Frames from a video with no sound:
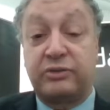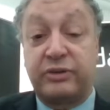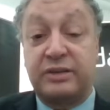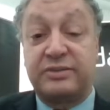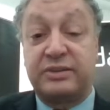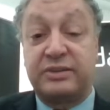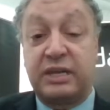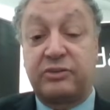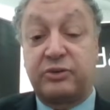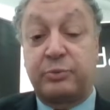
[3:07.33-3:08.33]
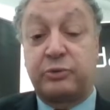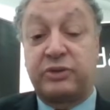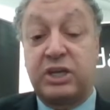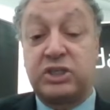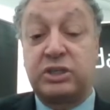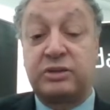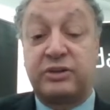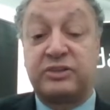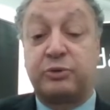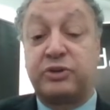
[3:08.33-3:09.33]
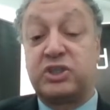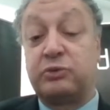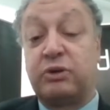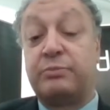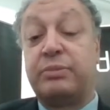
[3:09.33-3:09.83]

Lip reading: real estate, and transportation will